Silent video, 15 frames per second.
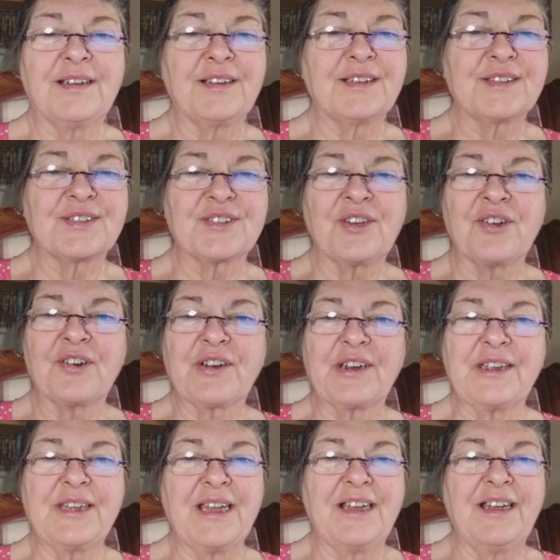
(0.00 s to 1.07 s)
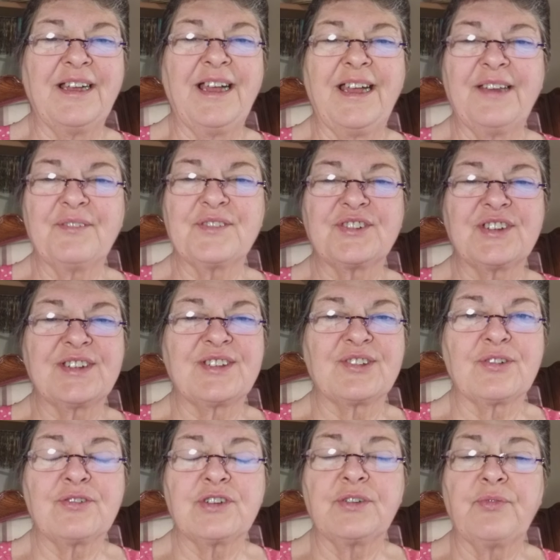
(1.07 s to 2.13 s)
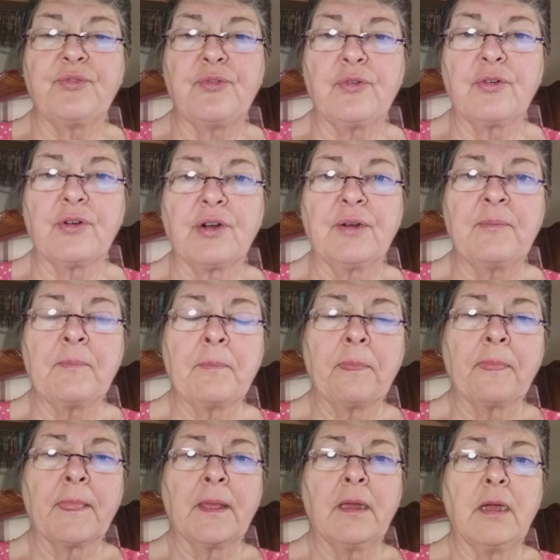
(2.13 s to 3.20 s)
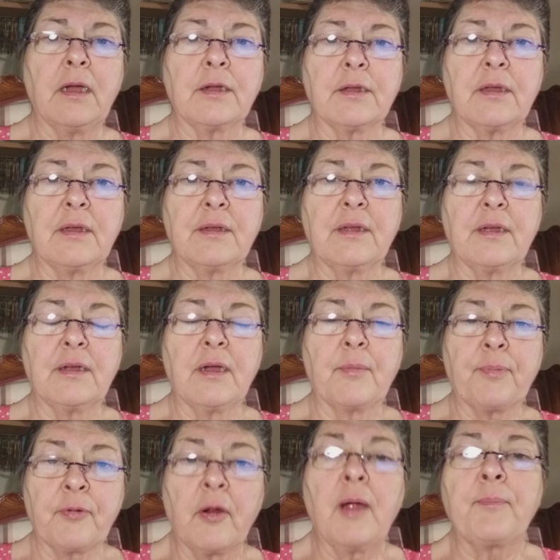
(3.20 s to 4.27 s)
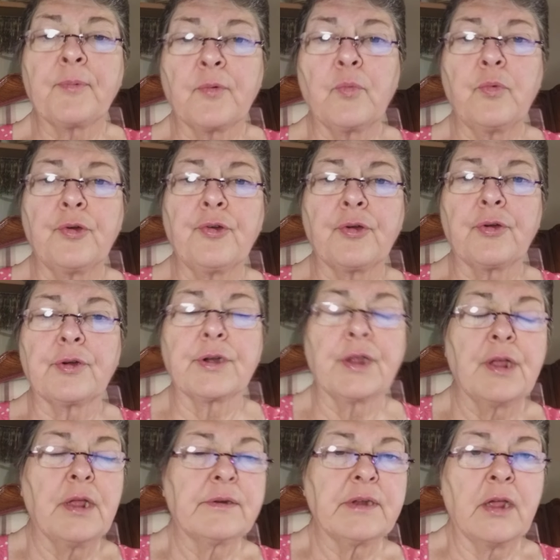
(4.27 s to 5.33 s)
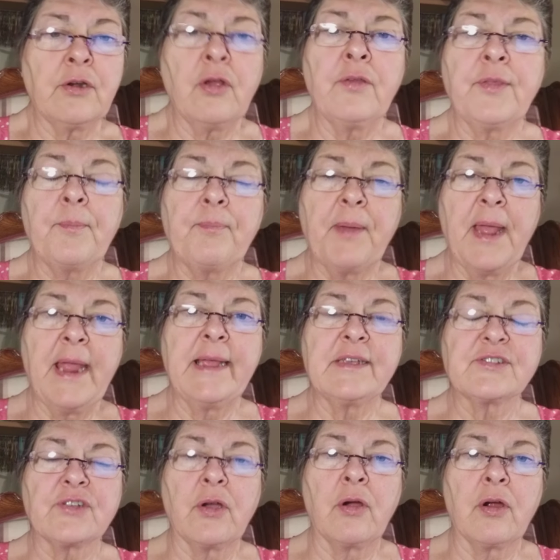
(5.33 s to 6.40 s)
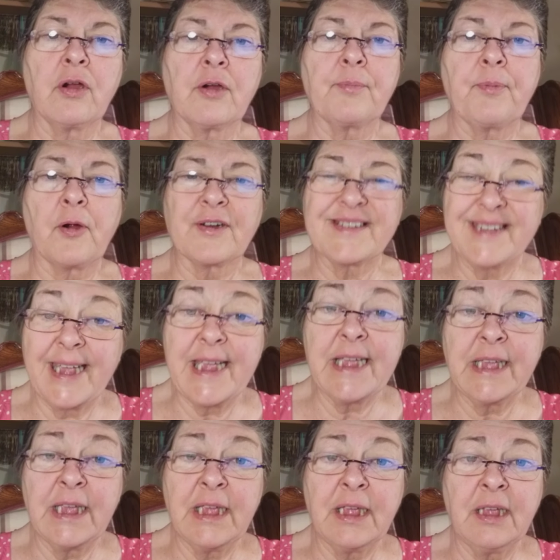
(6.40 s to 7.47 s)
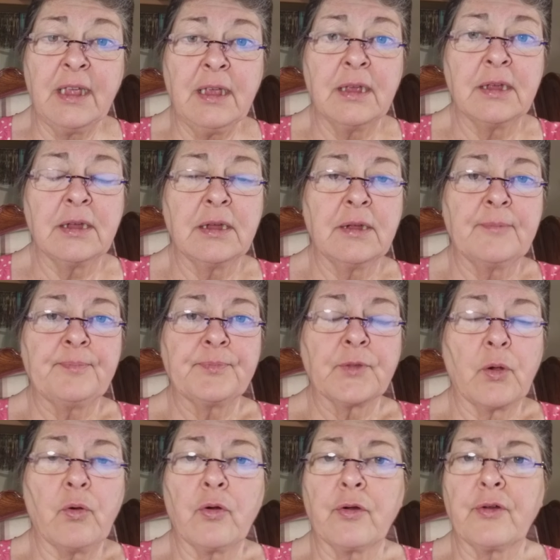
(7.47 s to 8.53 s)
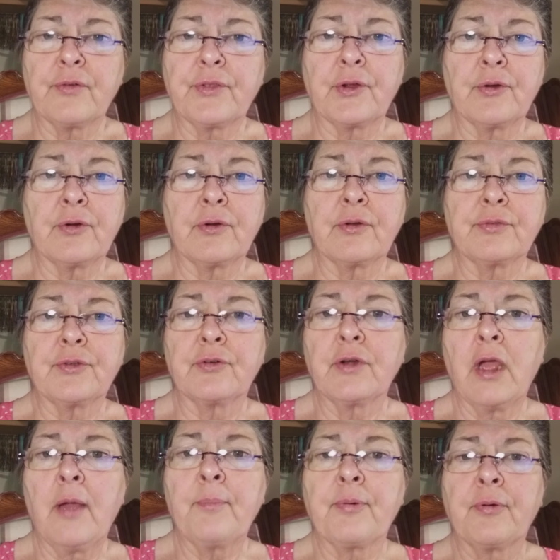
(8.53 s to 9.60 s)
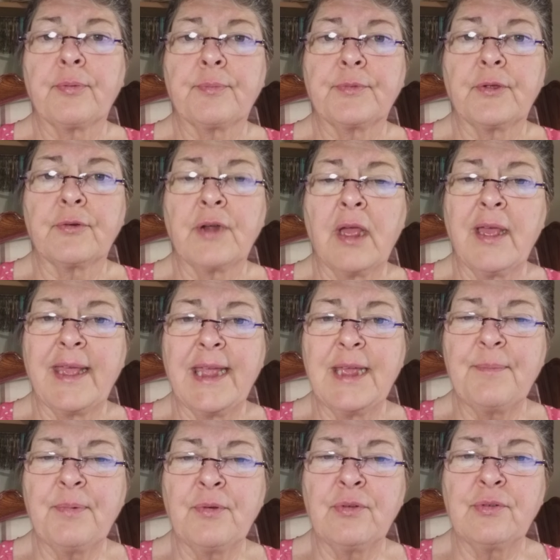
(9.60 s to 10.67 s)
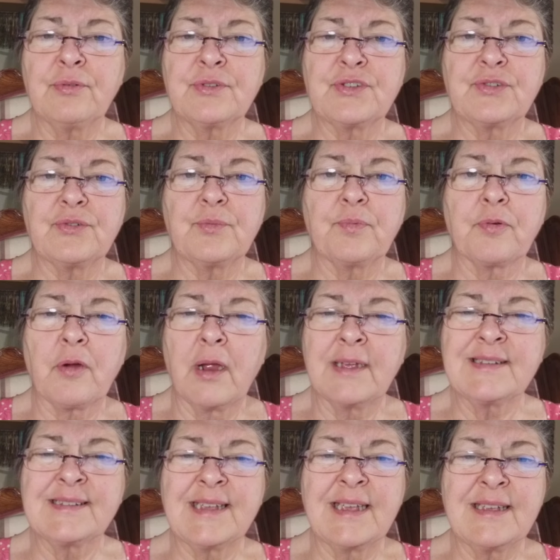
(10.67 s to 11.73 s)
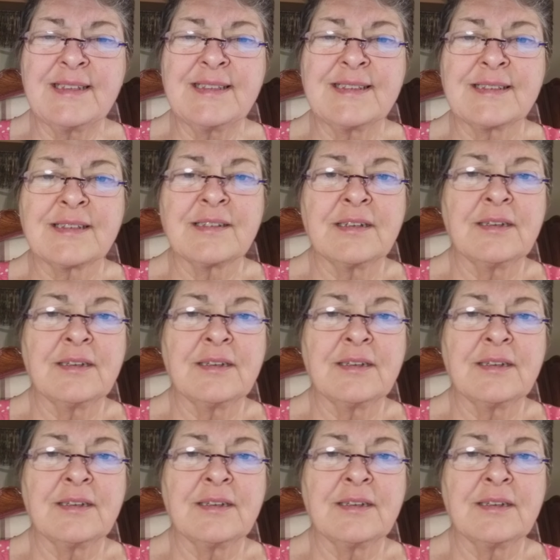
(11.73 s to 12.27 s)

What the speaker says: Sorry, I was just searching for a proper word. Not all the banks are partaking, or they're not able to process.